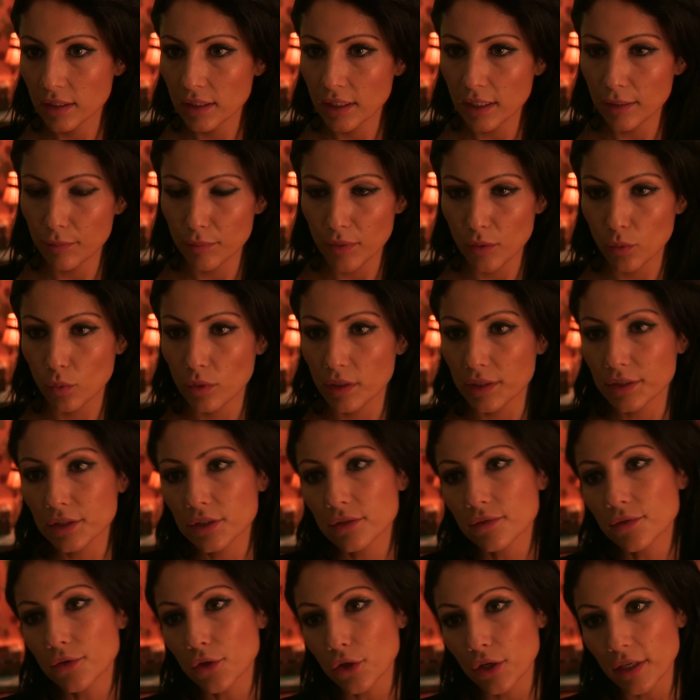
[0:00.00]
and be willing
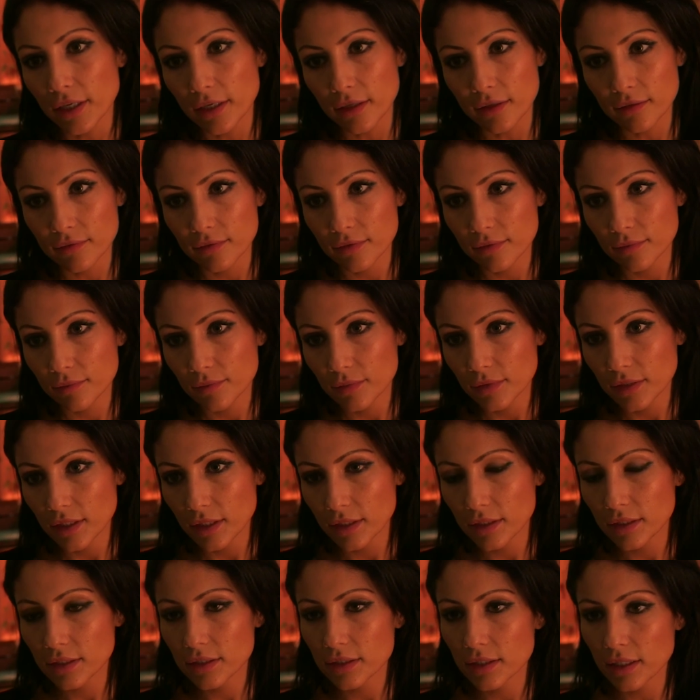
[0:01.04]
to forgive
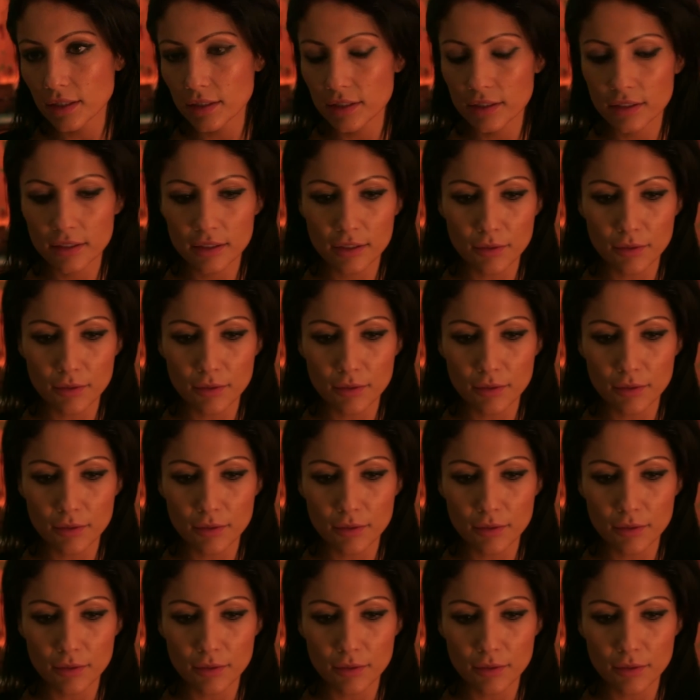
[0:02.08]
that's that's